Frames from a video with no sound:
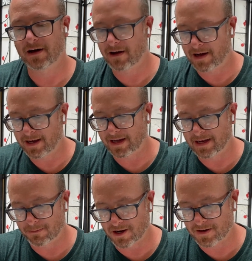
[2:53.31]
I
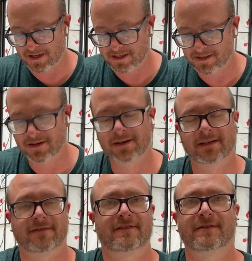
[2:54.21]
am already just starting
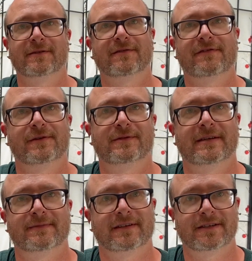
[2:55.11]
to feel those few
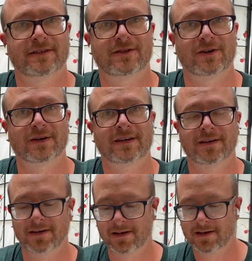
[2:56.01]
sips I just took.
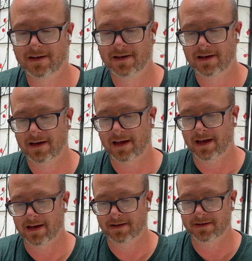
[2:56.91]

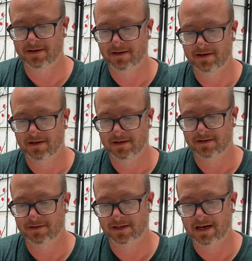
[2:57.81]
And
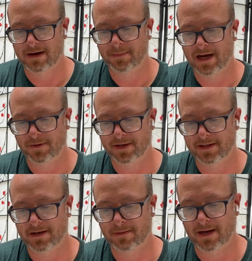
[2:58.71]
there's a compound
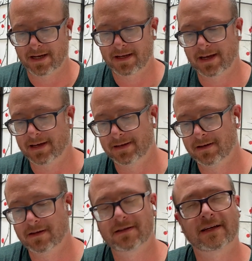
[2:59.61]
in there, matein,
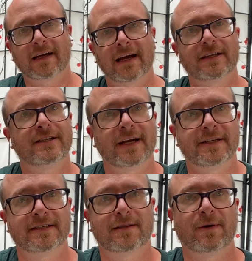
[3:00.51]
that kind of changes the